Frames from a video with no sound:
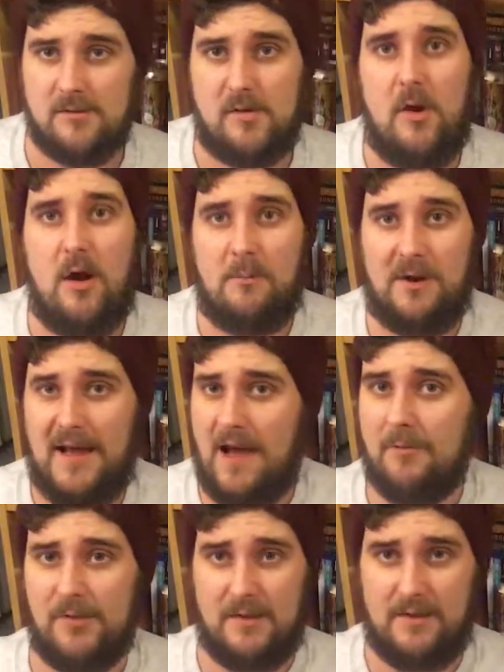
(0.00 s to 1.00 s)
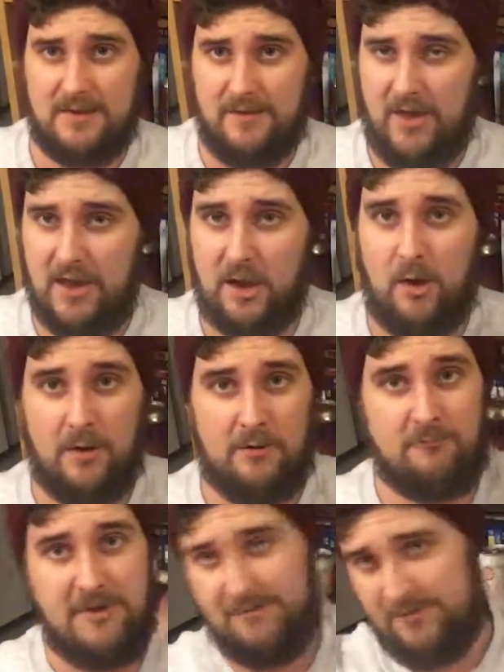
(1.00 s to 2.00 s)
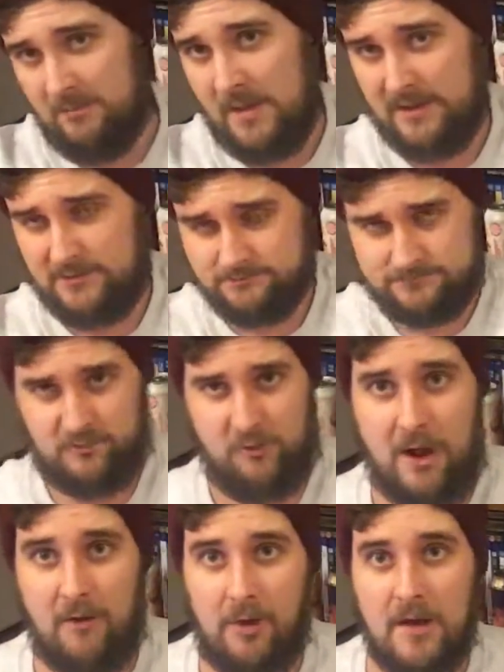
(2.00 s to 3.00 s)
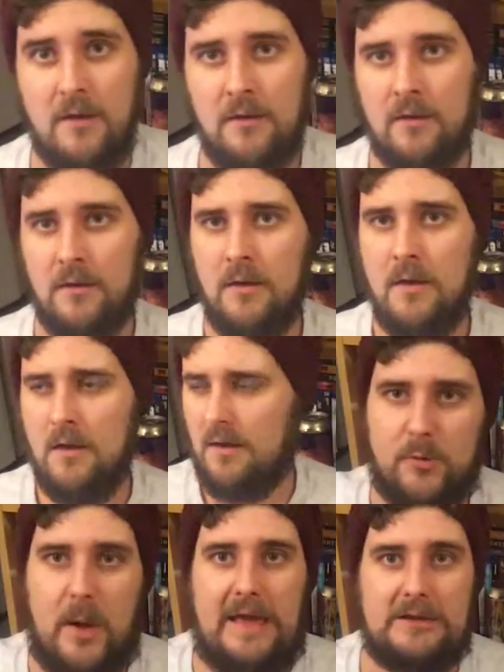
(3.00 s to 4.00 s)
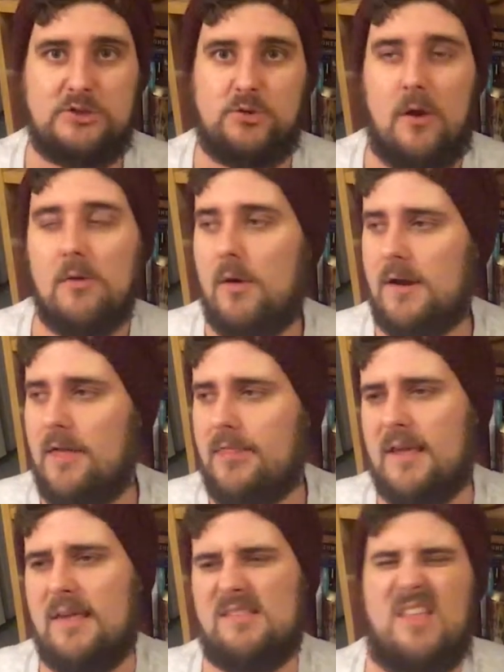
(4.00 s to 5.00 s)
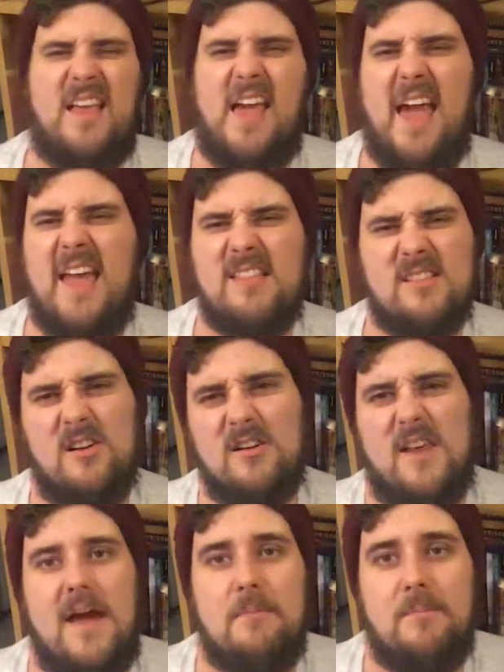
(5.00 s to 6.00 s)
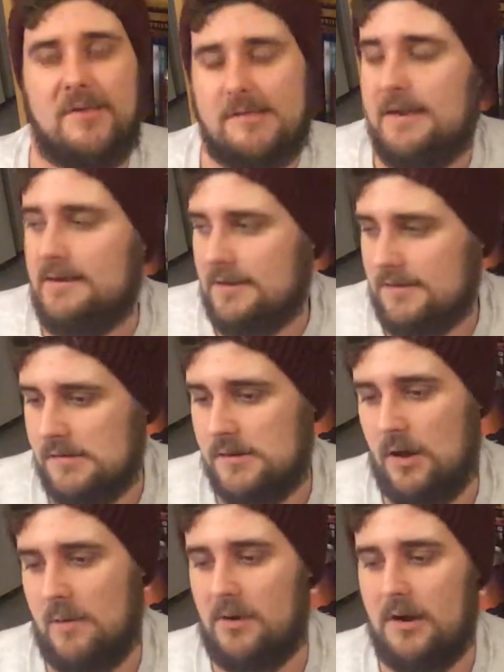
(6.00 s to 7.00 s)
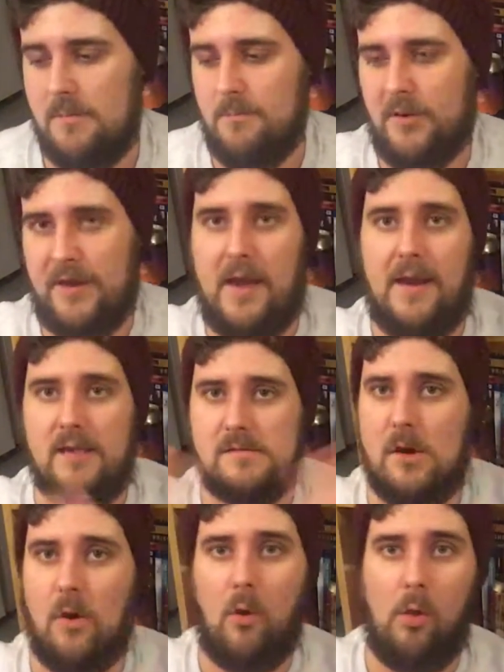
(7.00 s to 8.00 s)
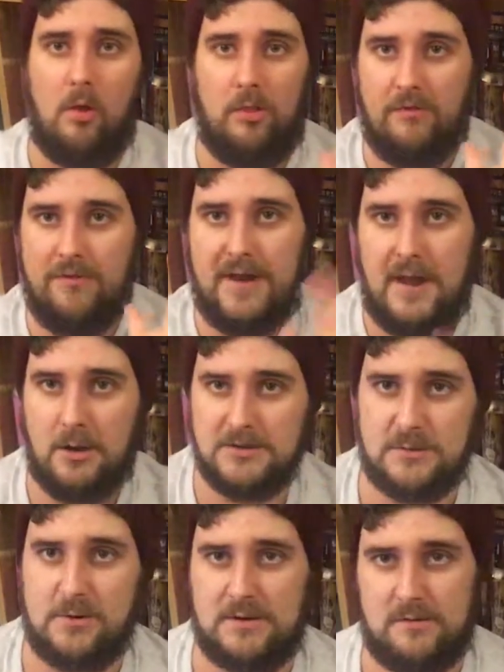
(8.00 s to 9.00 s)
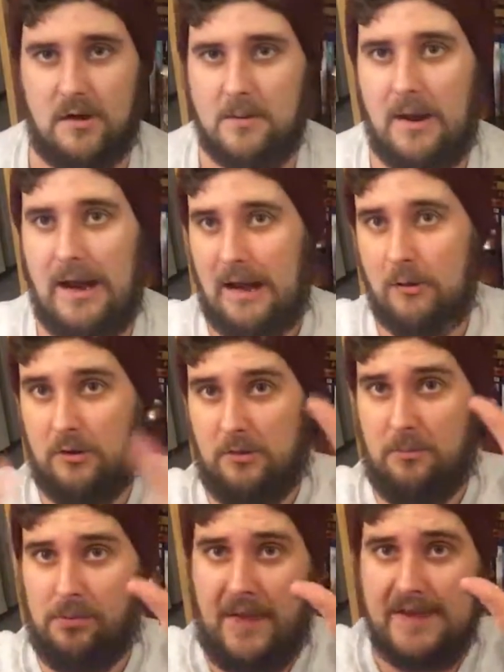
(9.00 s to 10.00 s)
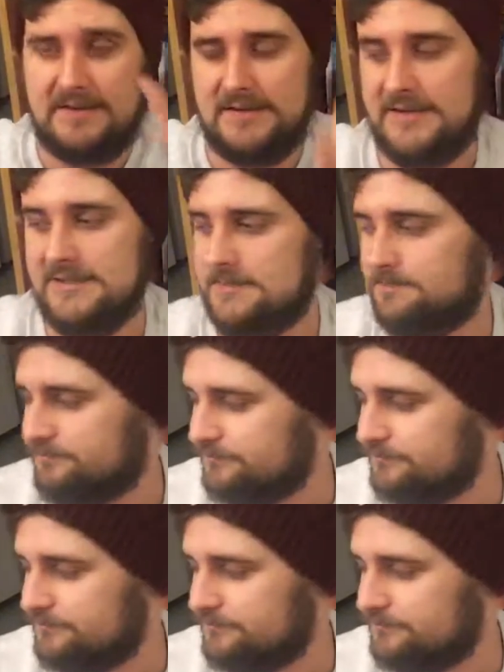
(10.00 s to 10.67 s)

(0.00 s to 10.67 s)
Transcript: So I'm going to have to give it a go and refill my growler. It's quite a strong one. I think it's like 8 or 9%. So I'm going to put it in its whole other video so I can talk about how complex it is.